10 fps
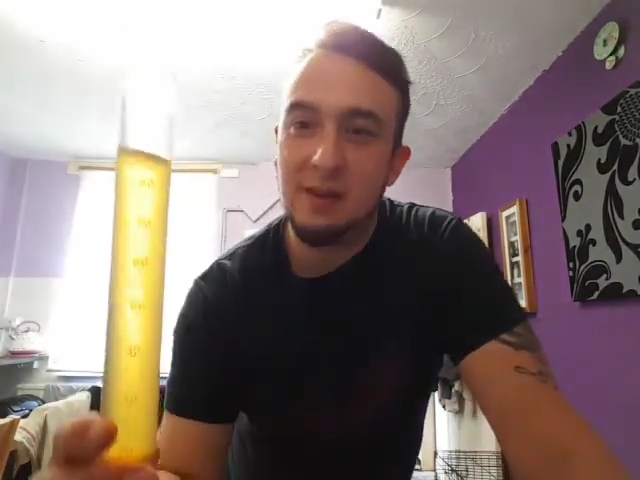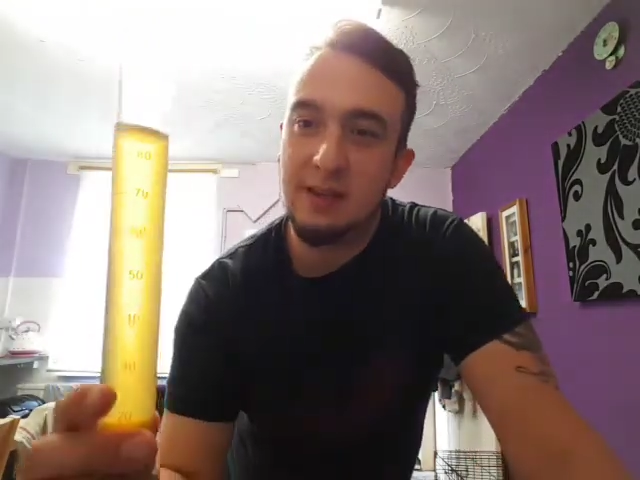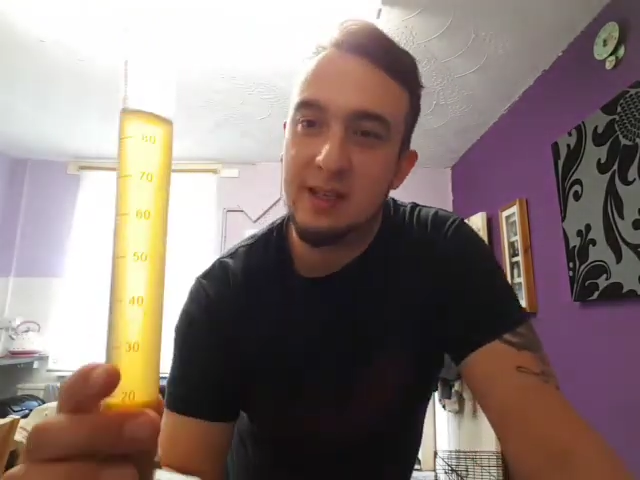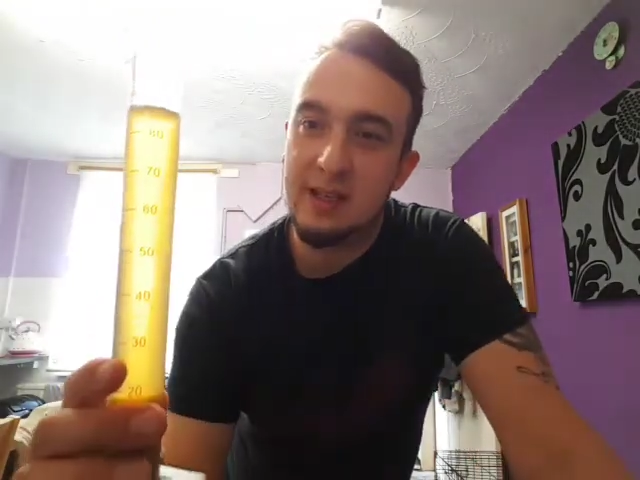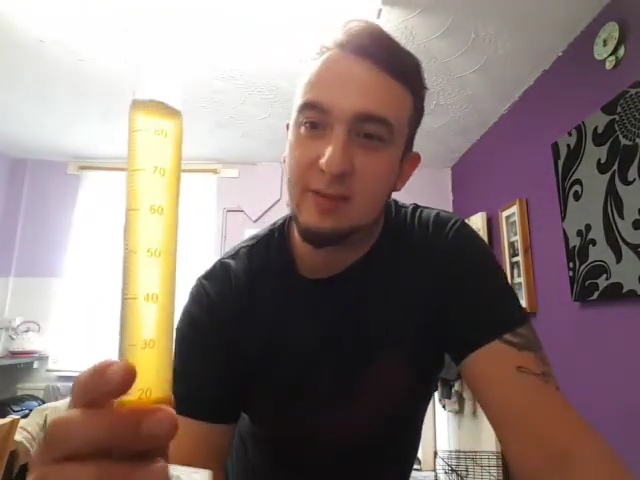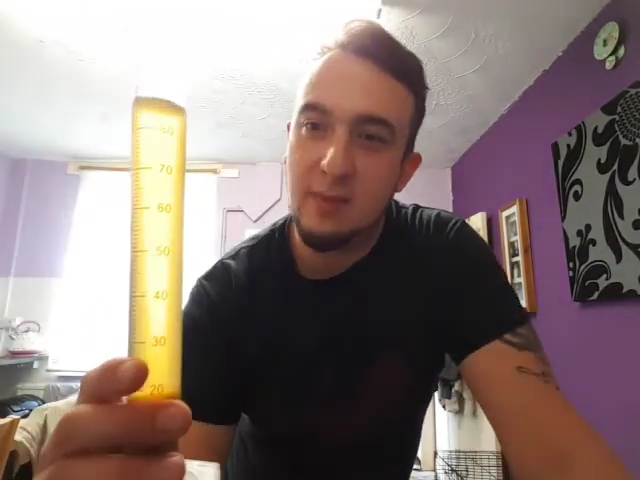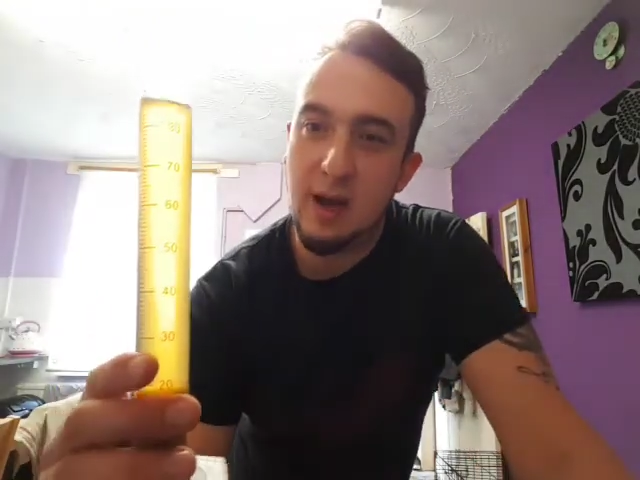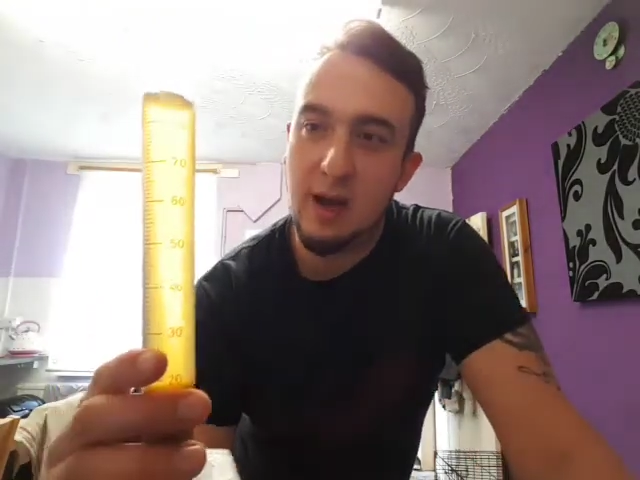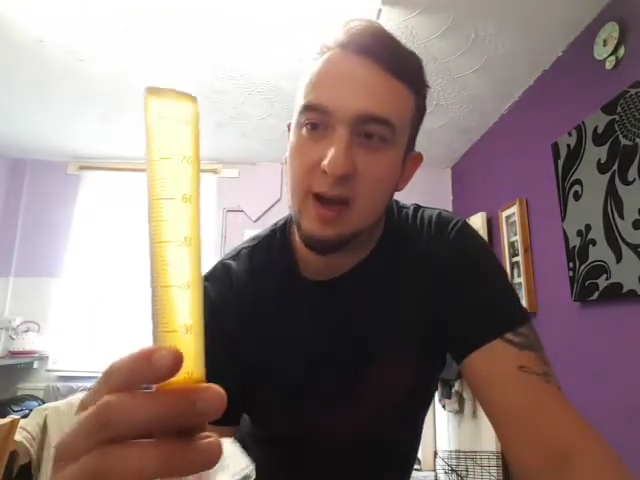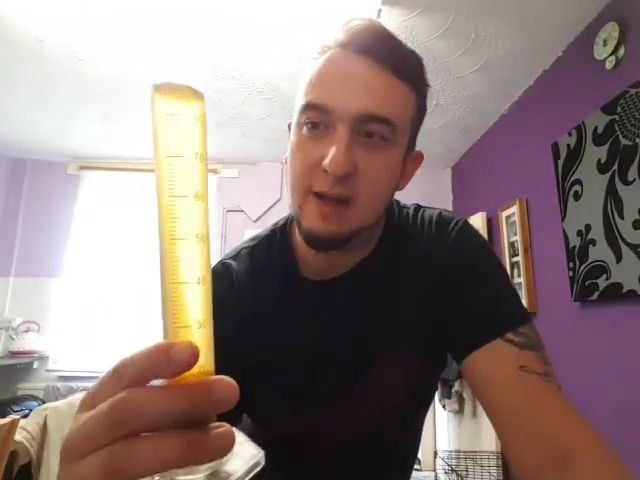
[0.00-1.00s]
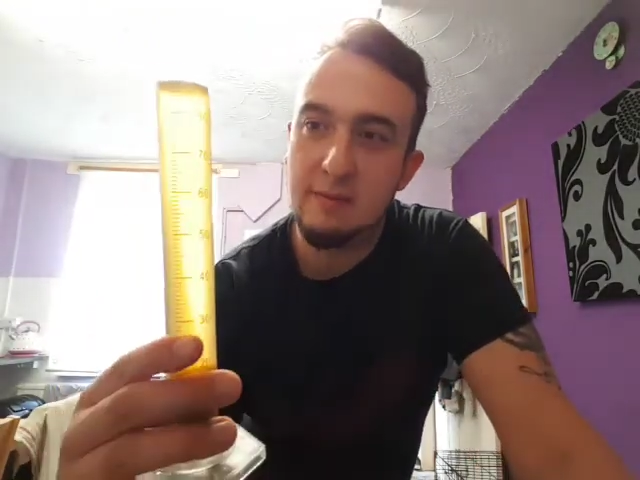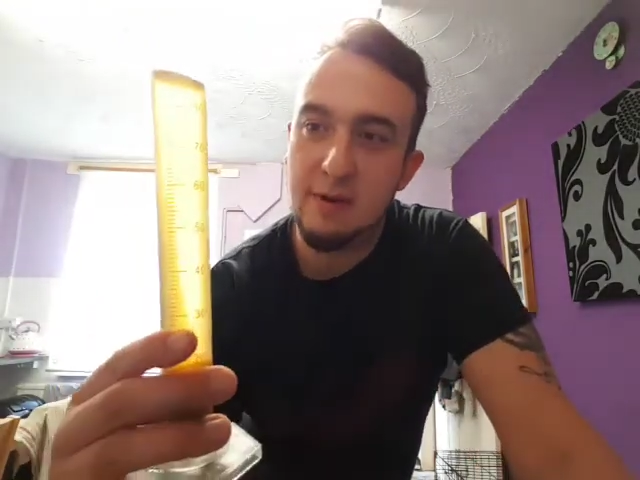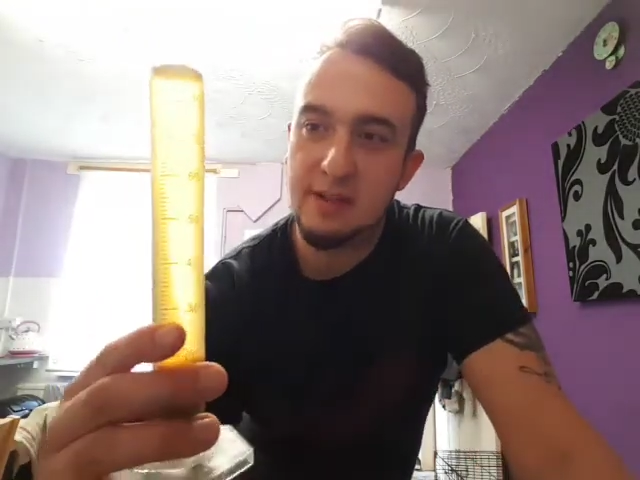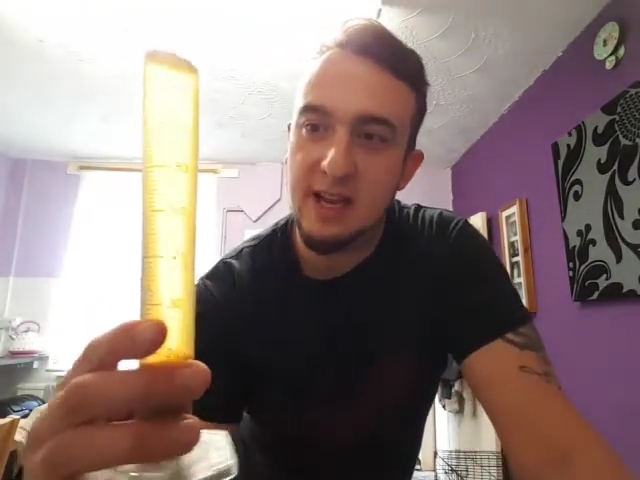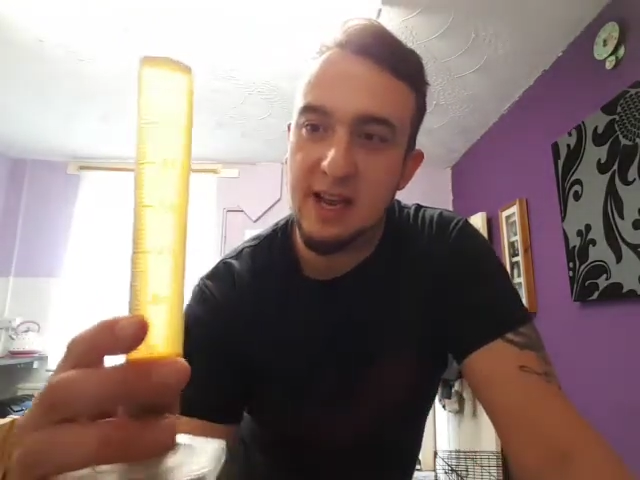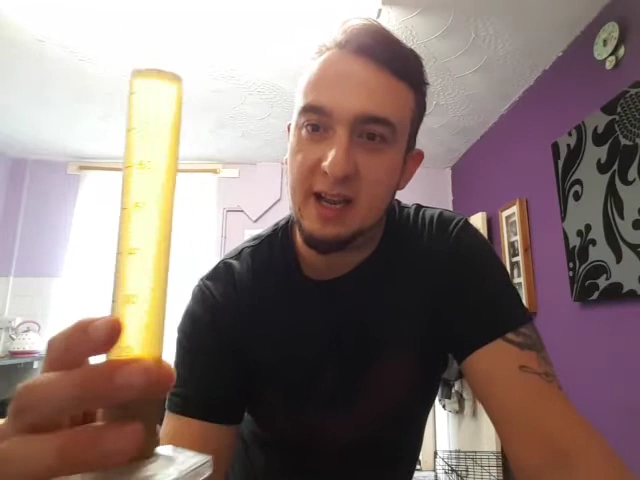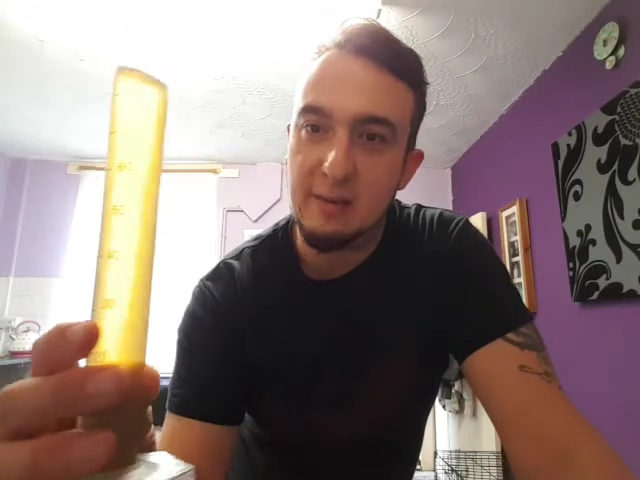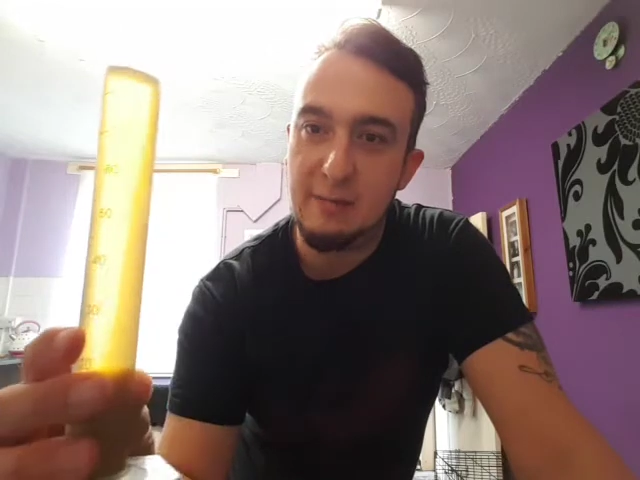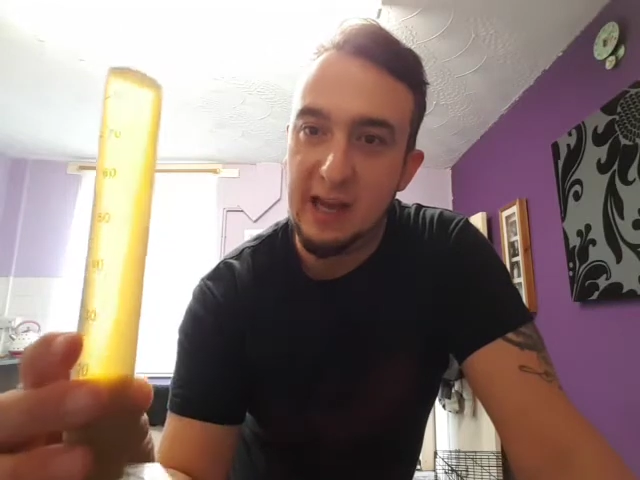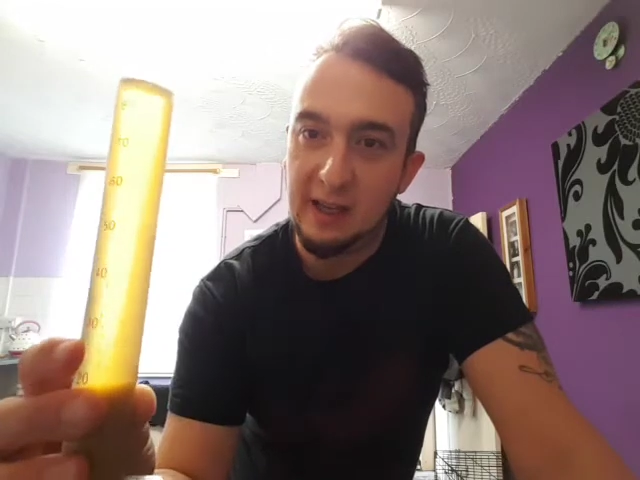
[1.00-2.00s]
This is my mosaic
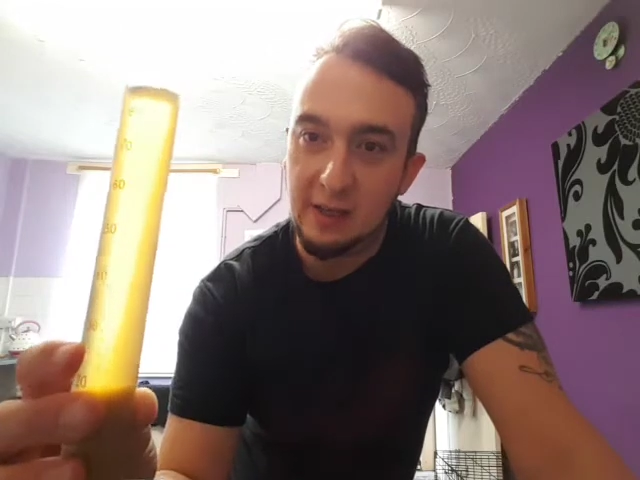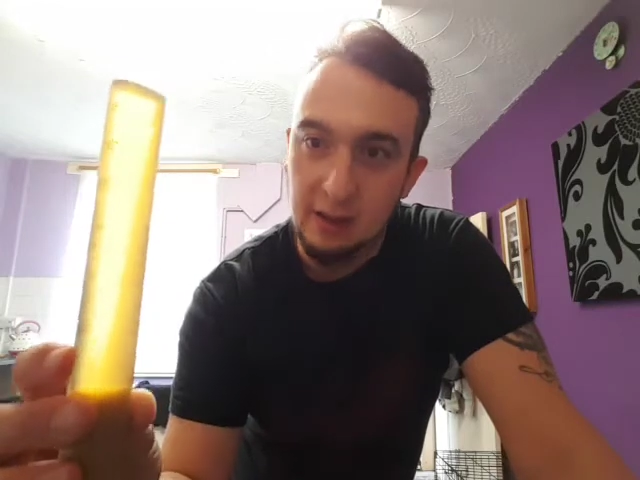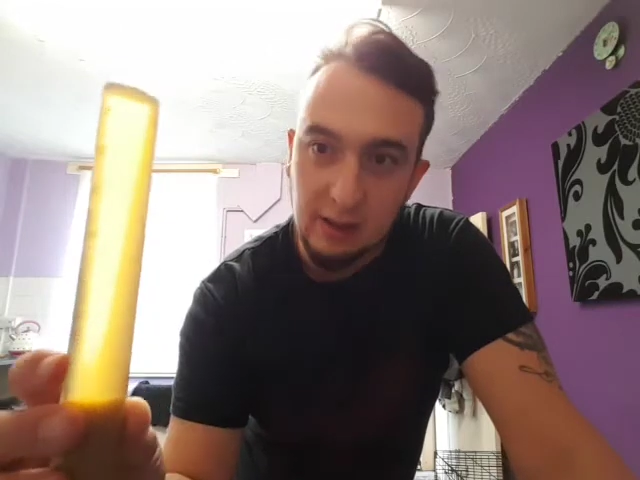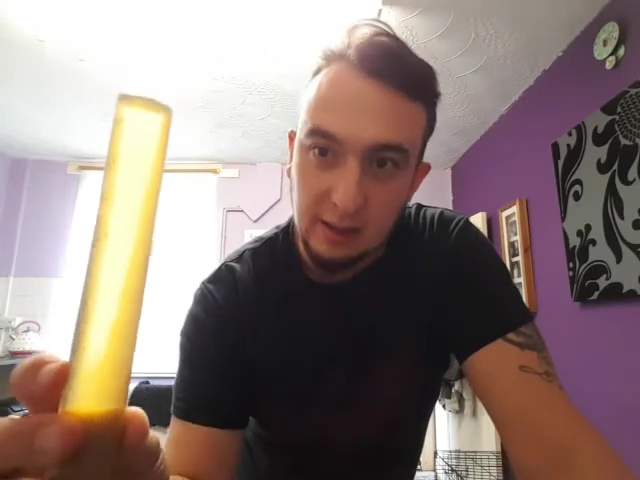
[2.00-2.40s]
melon.